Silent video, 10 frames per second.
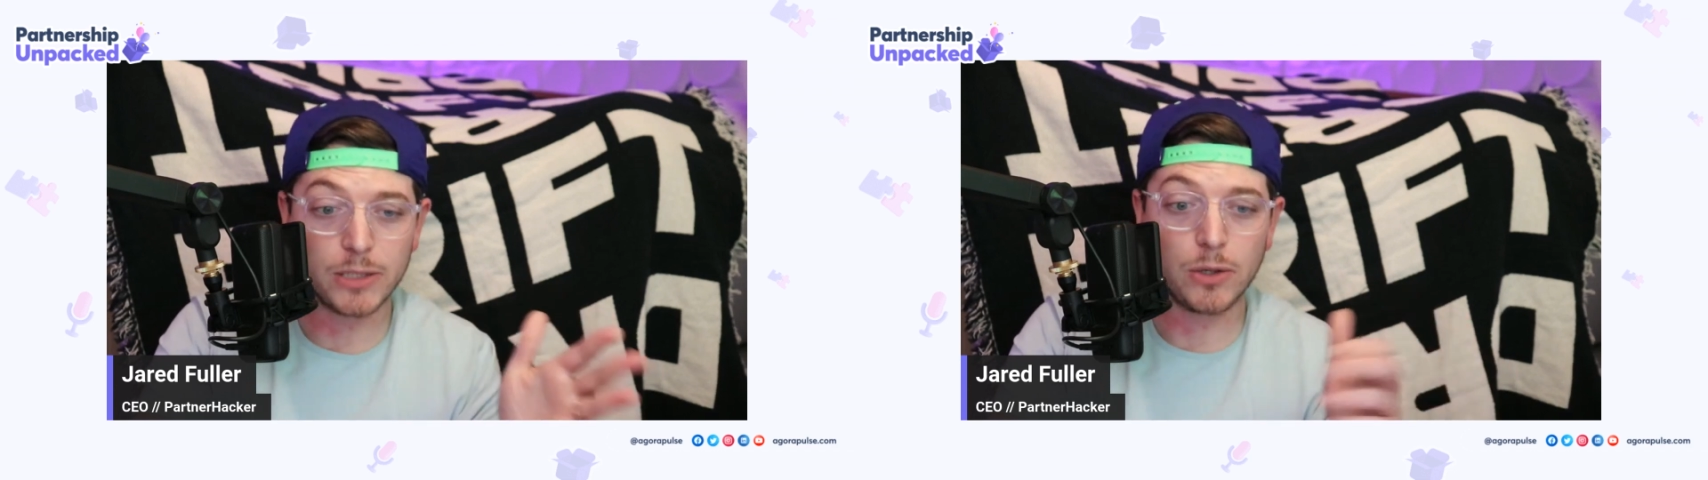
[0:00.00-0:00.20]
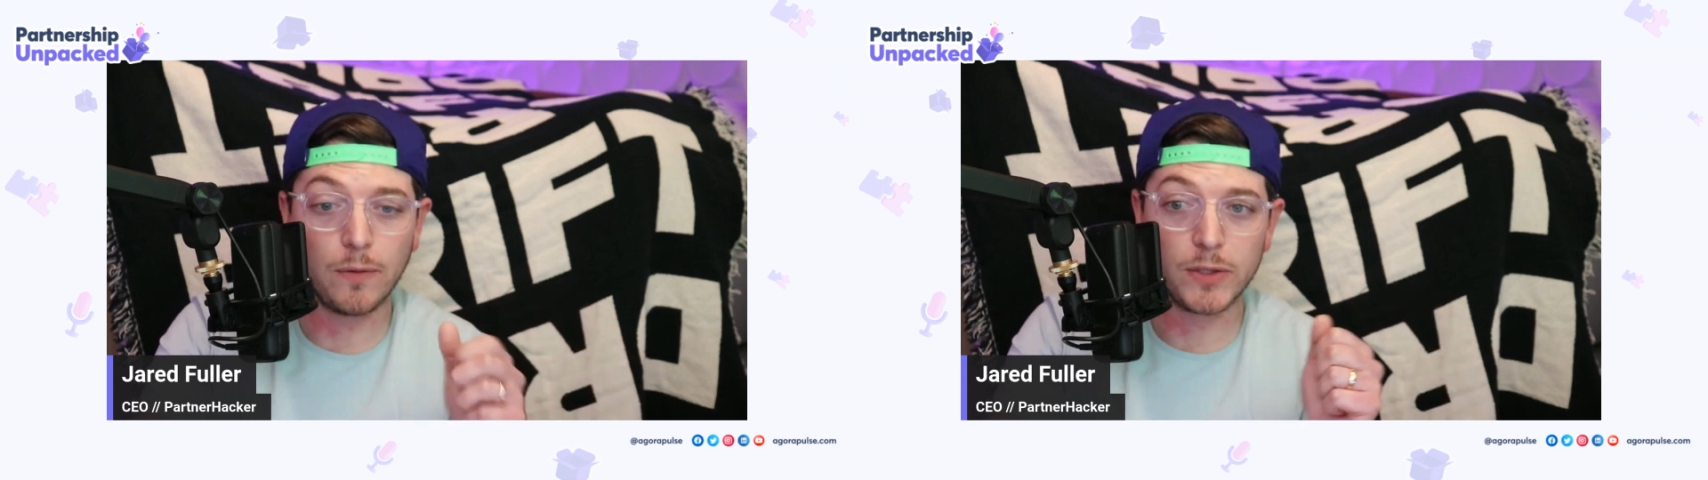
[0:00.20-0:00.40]

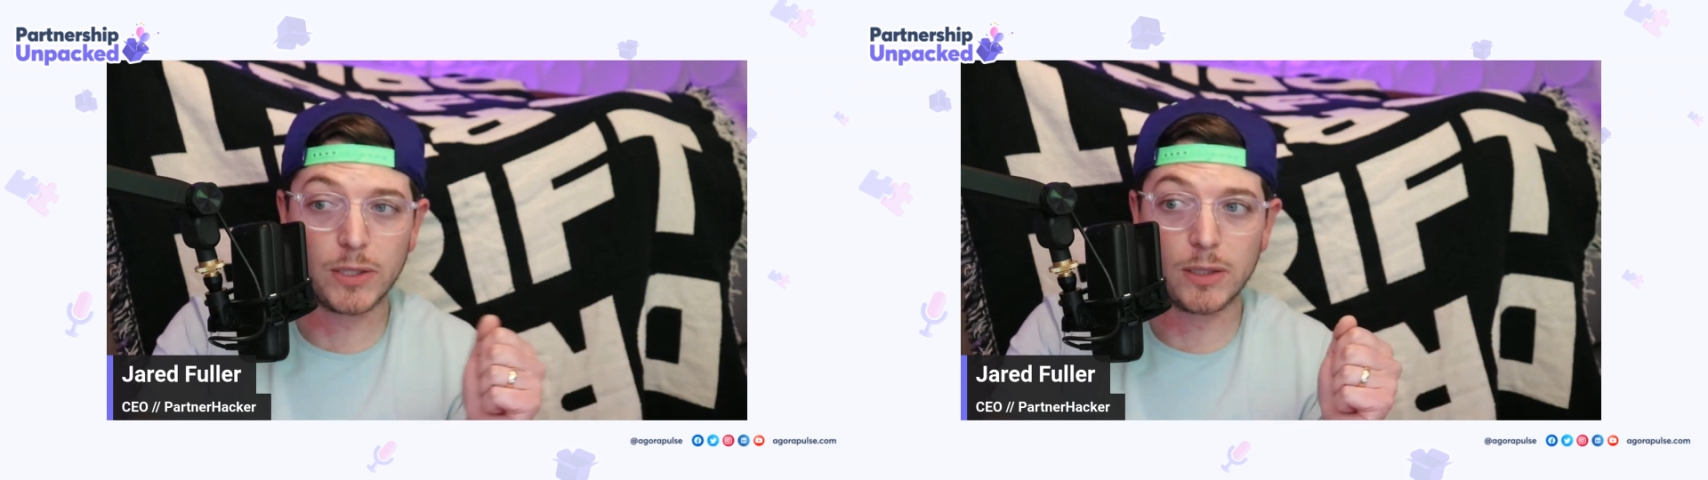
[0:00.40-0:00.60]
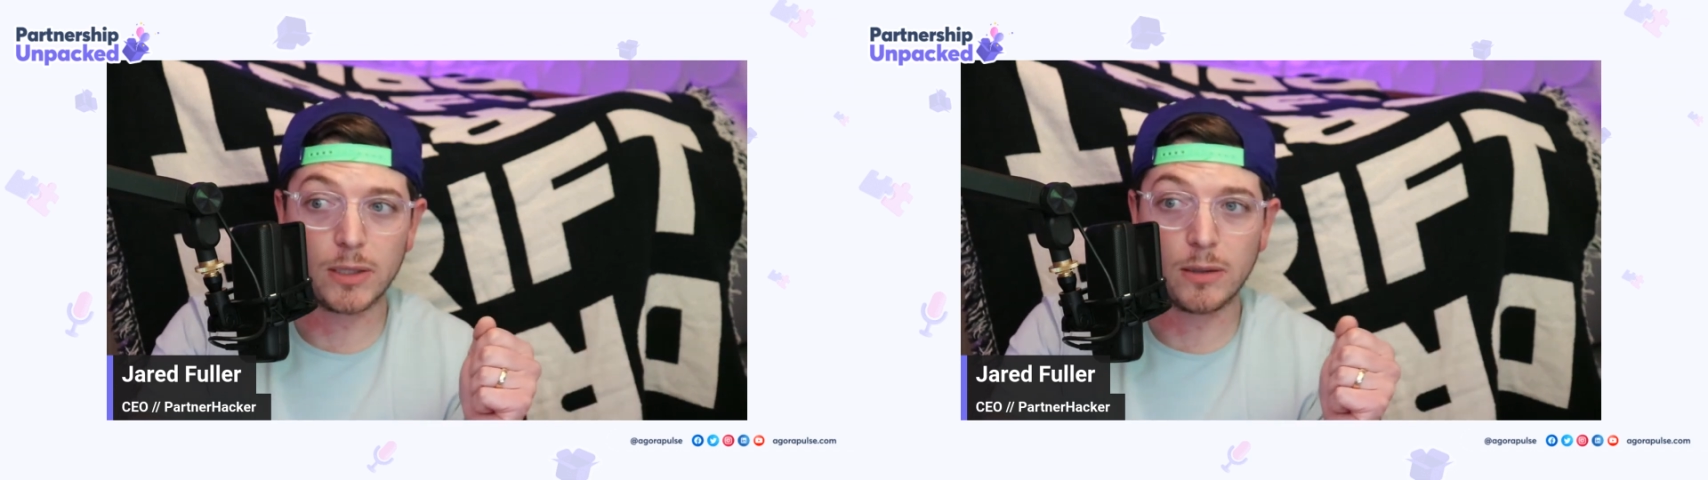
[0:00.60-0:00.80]

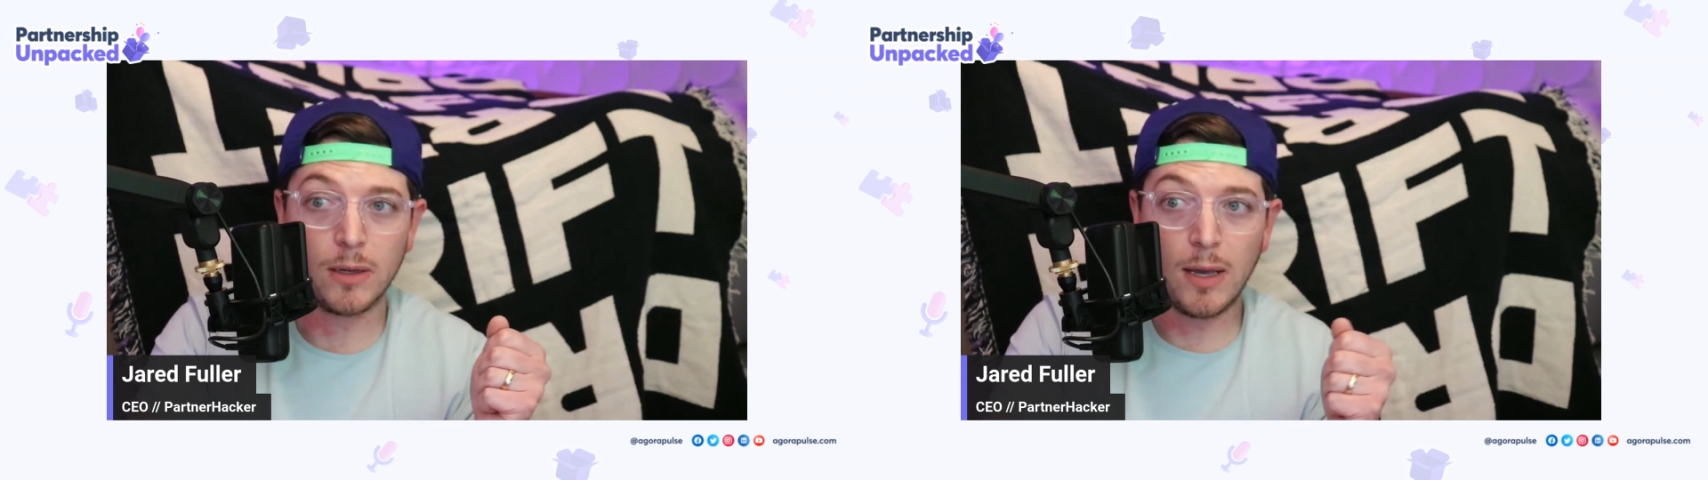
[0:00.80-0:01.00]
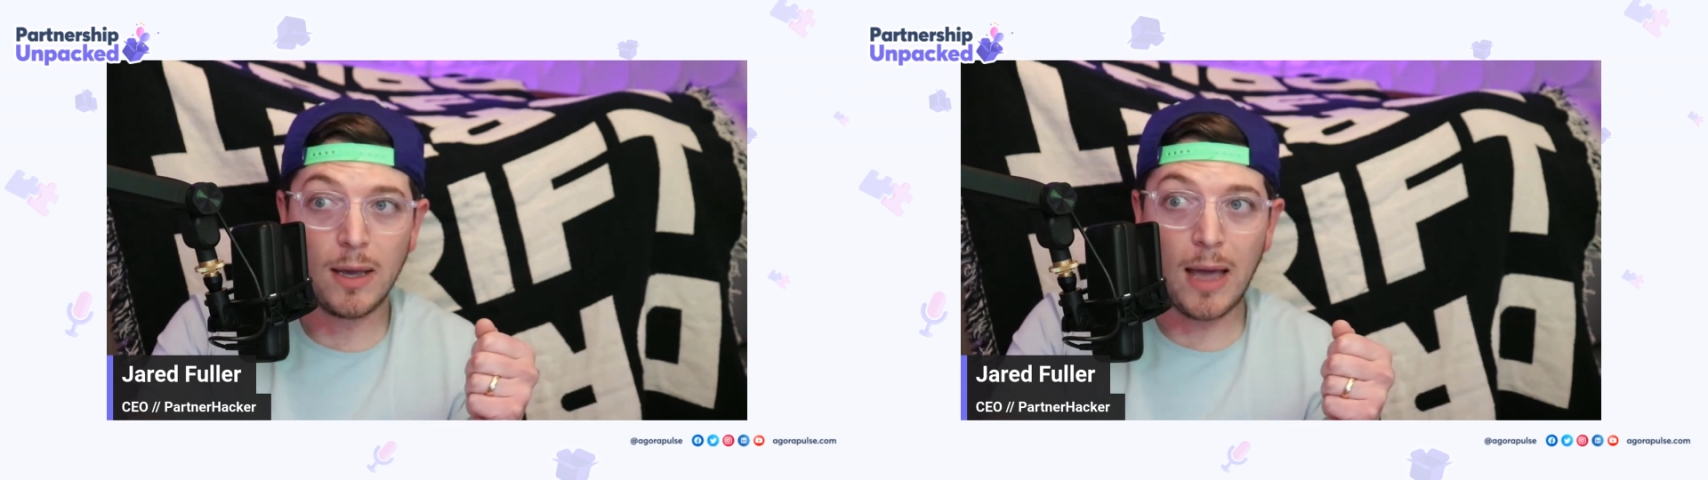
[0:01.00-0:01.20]
services and
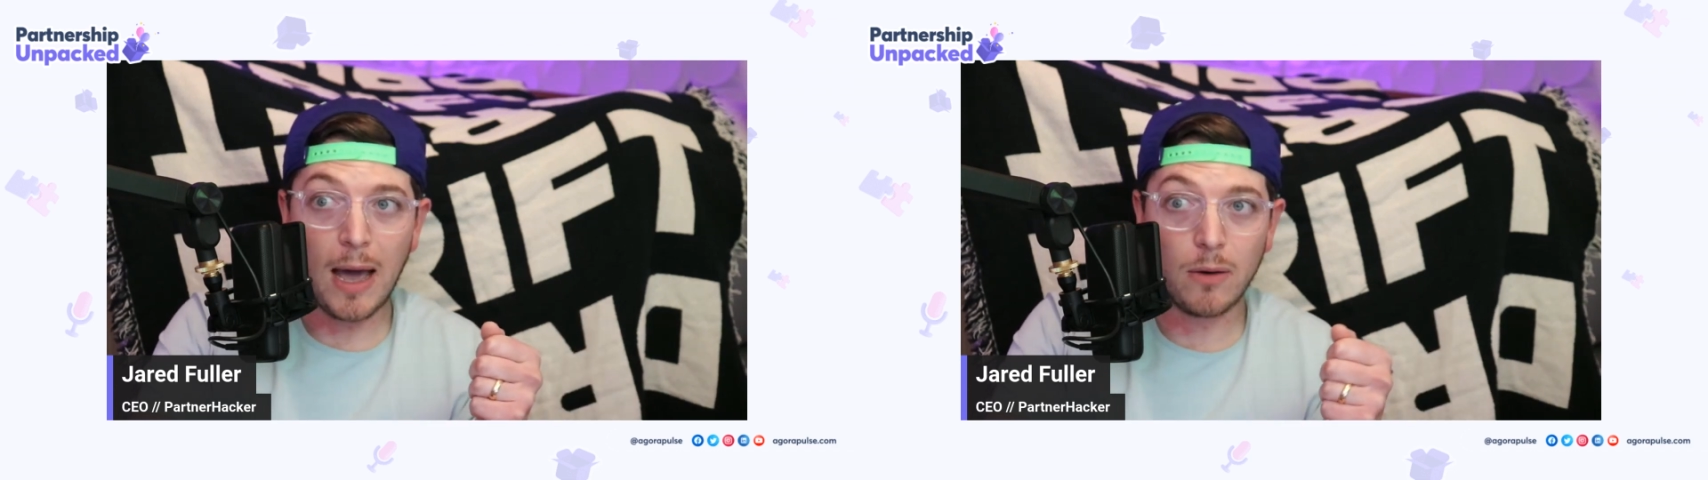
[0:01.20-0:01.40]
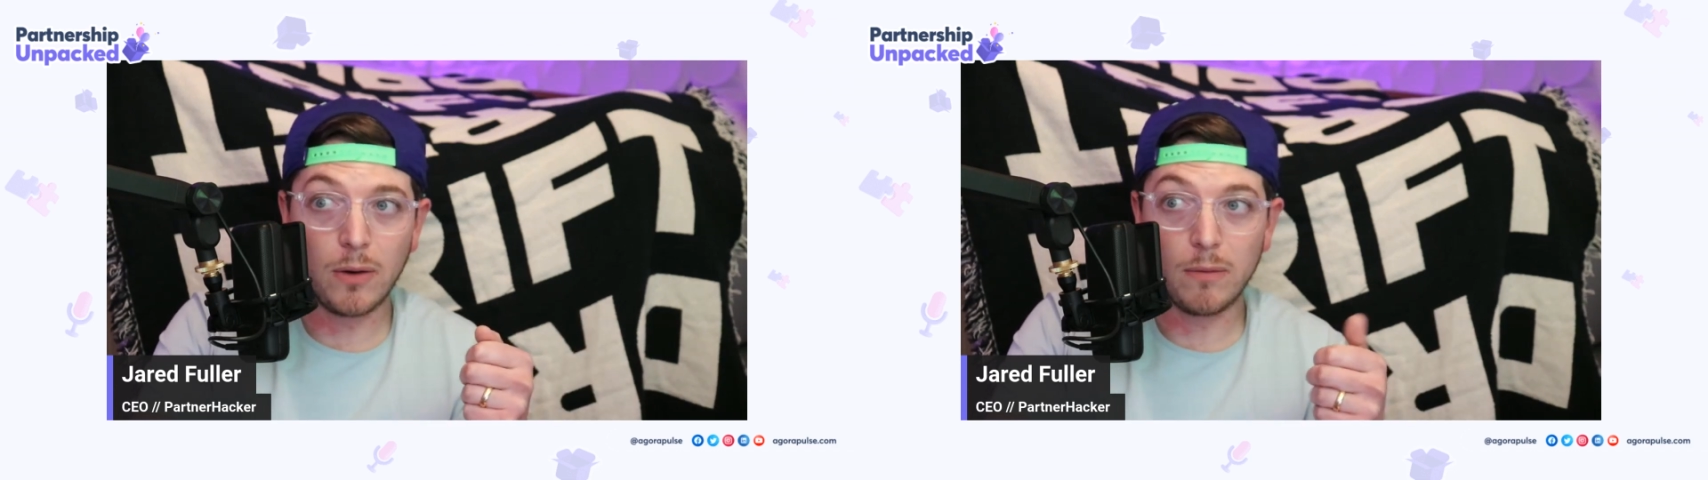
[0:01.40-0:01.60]

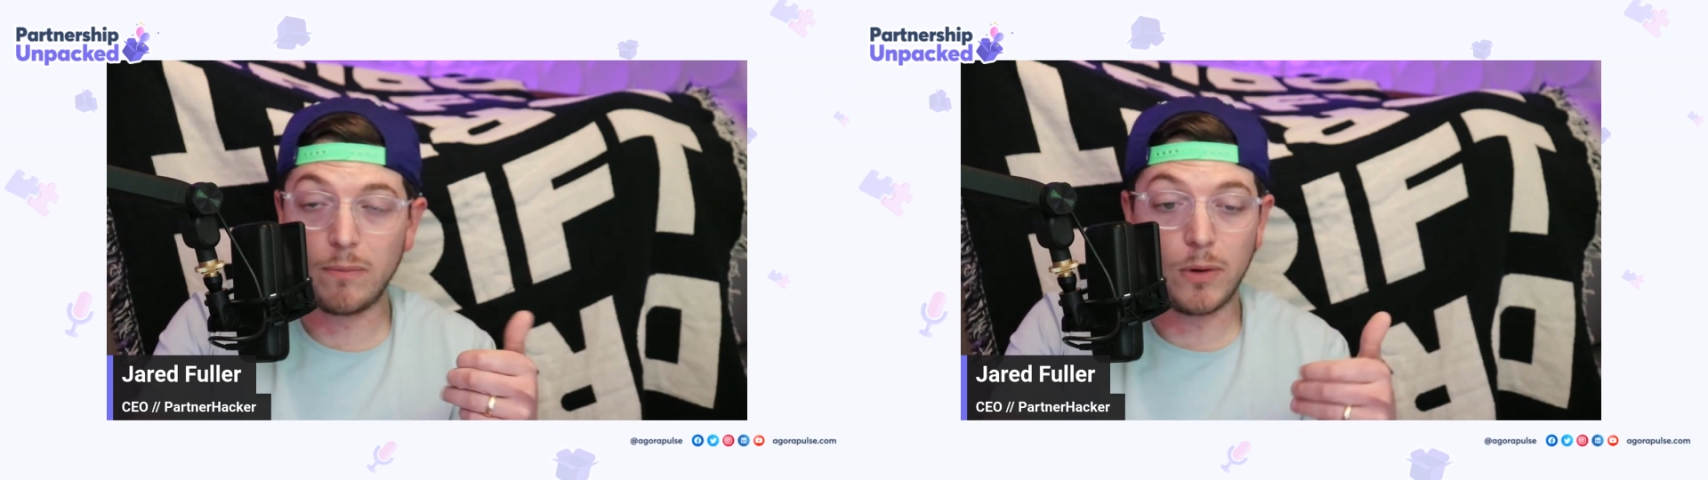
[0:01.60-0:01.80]
how to,